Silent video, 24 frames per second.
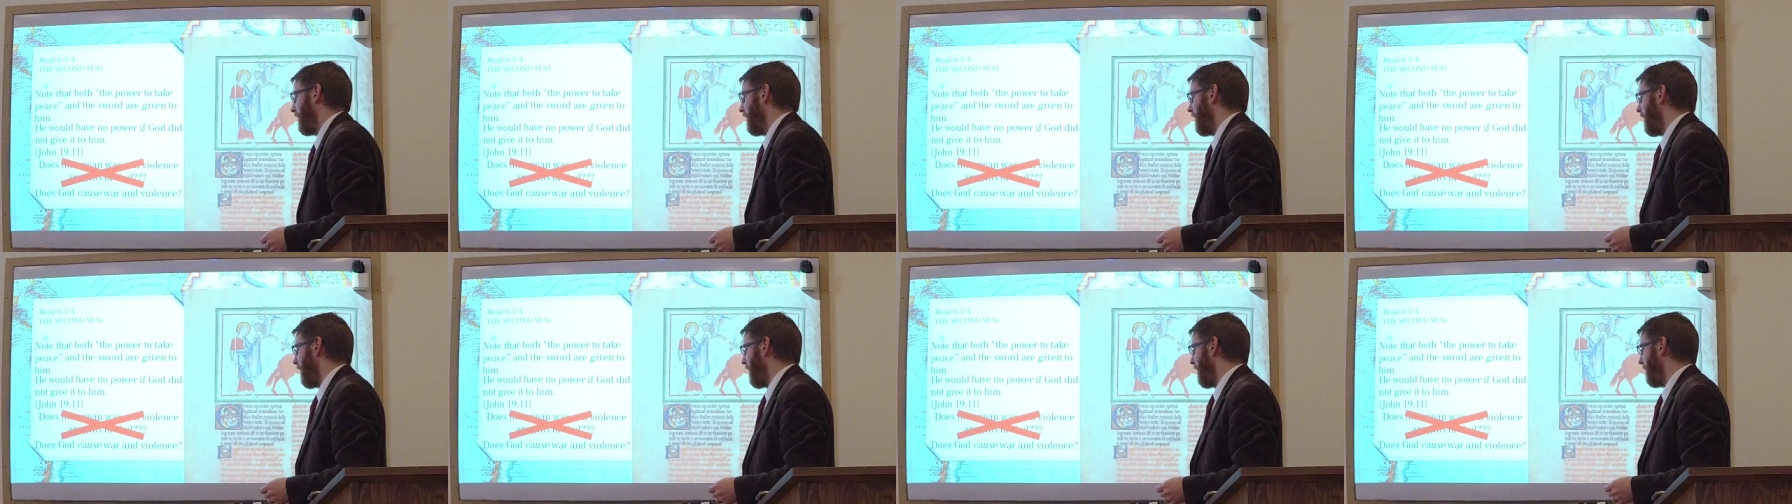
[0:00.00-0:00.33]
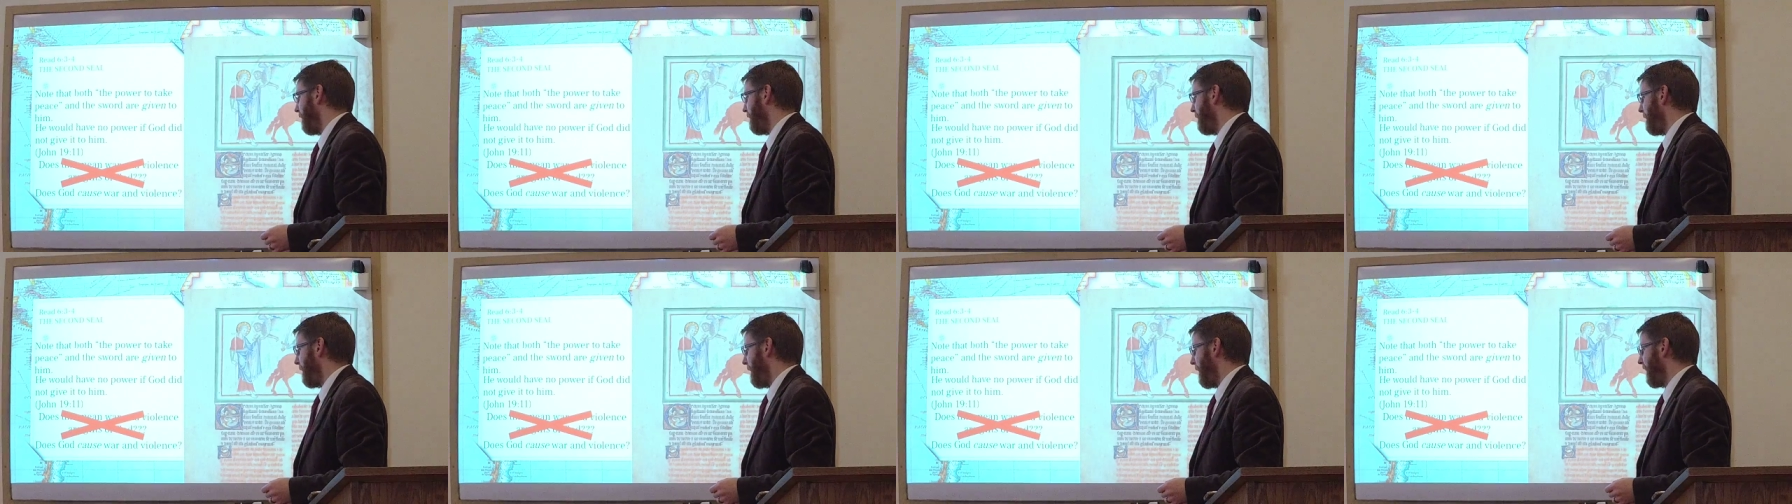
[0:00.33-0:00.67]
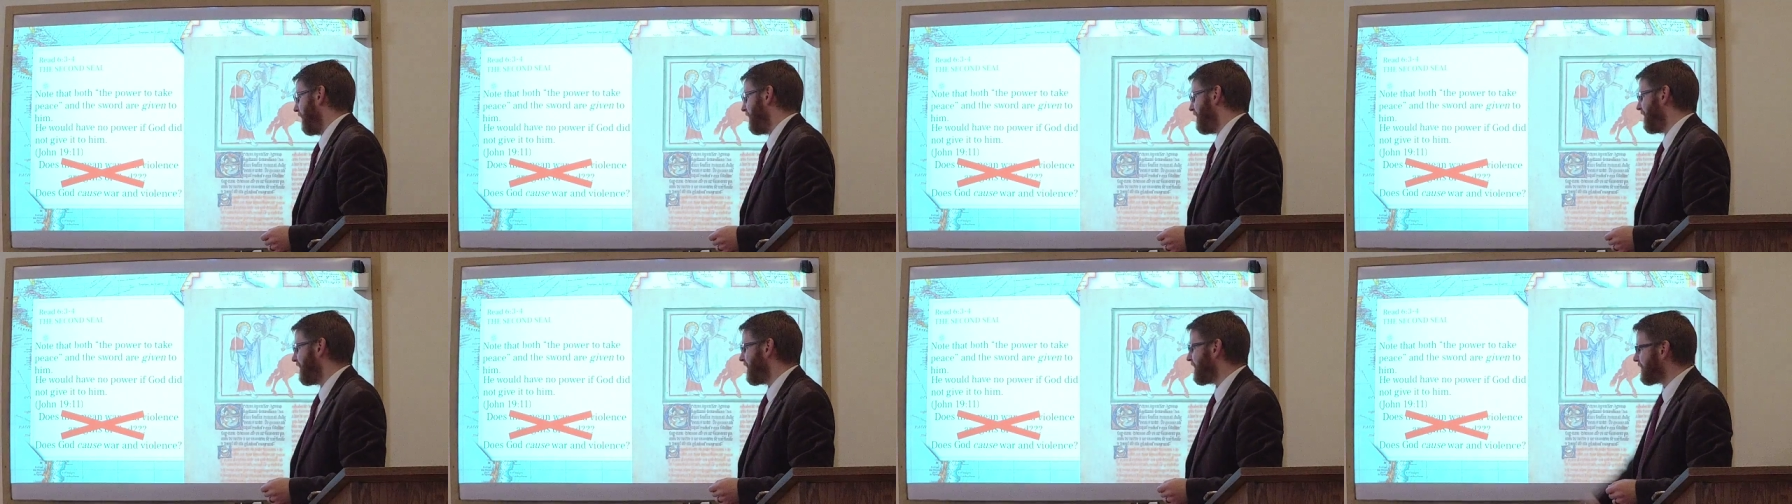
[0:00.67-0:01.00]
Um,
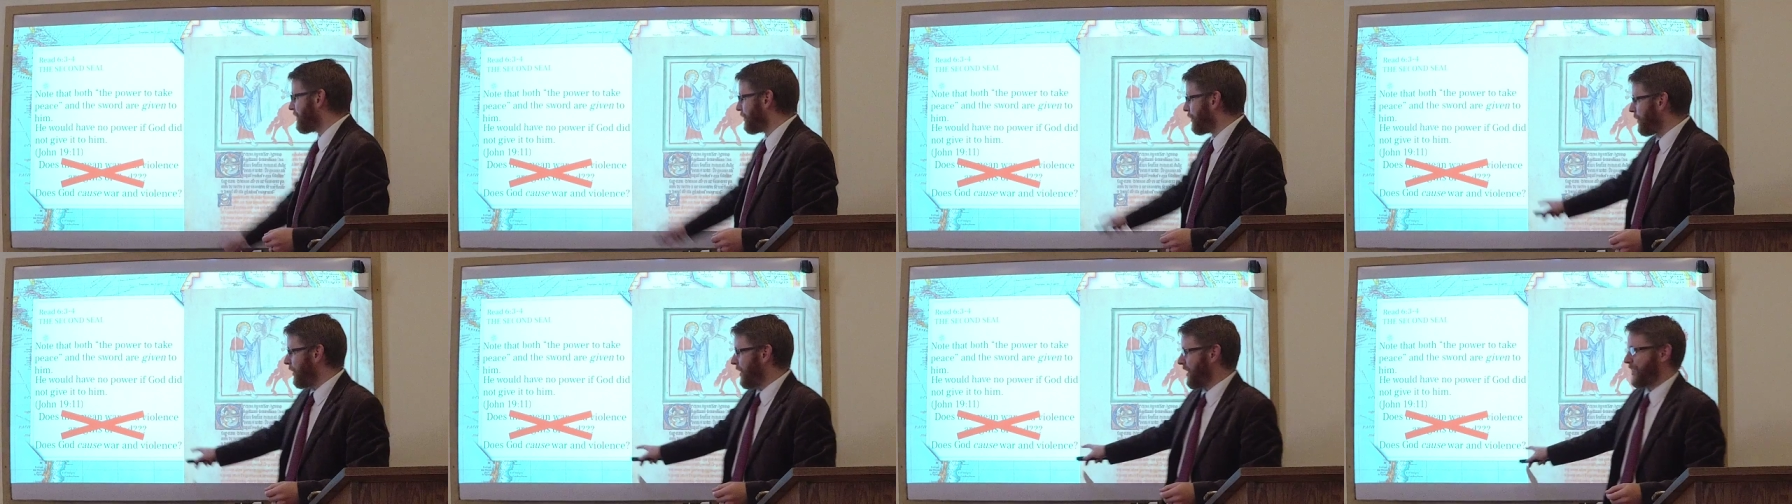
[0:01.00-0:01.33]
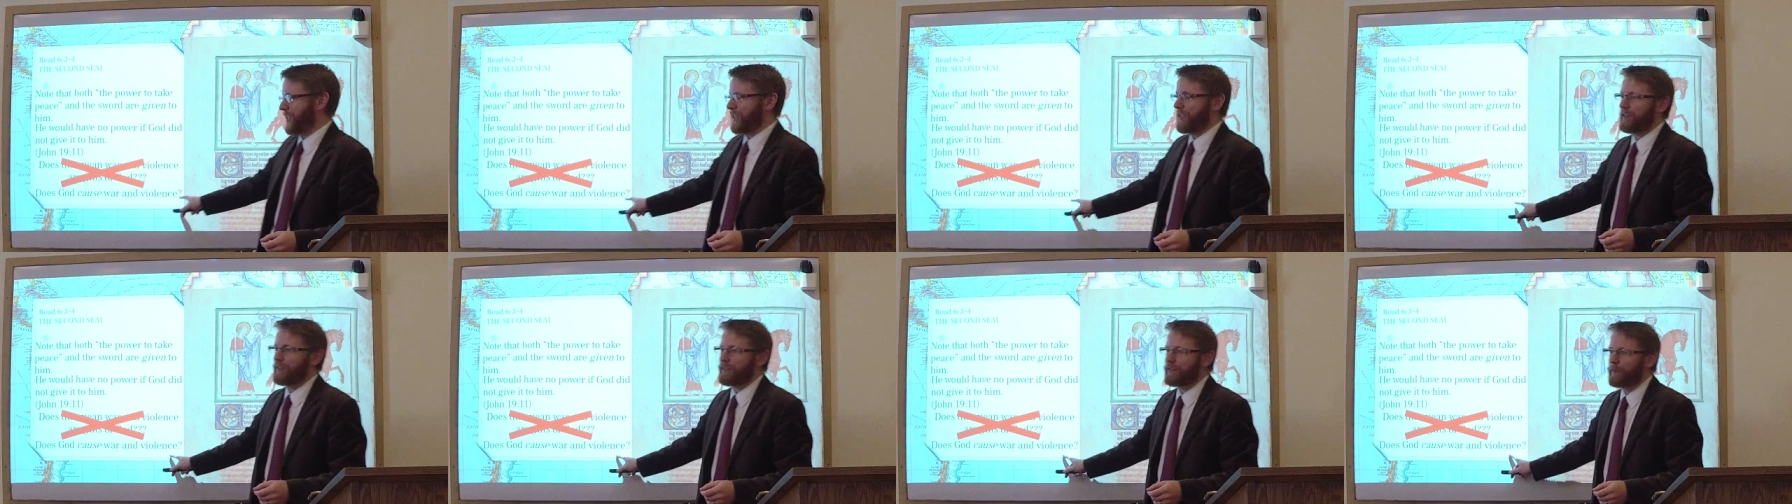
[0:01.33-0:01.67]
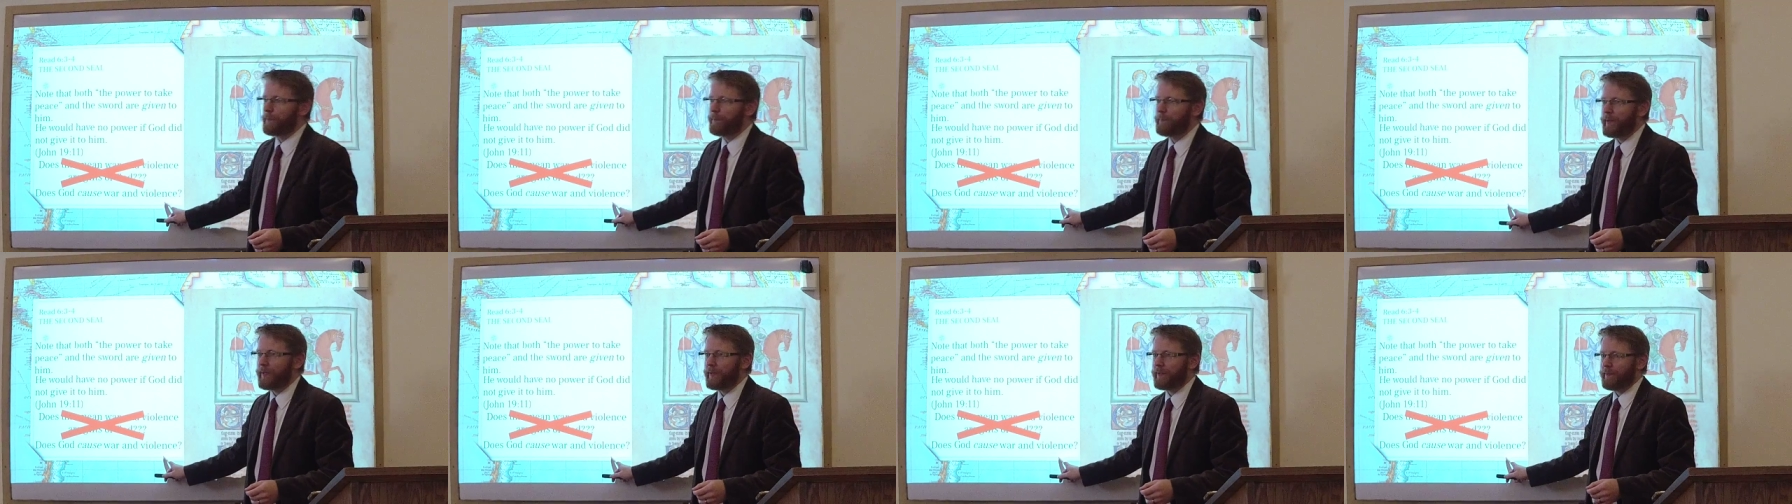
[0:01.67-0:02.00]
this question is a
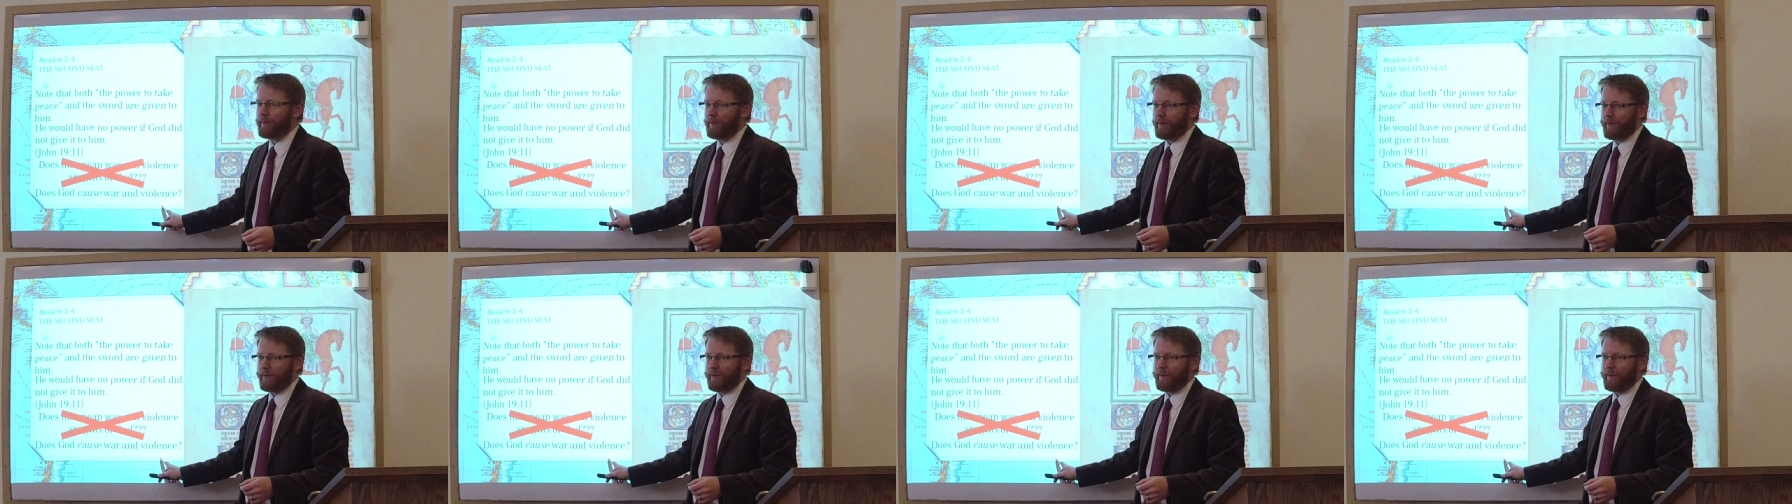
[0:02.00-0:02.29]
bit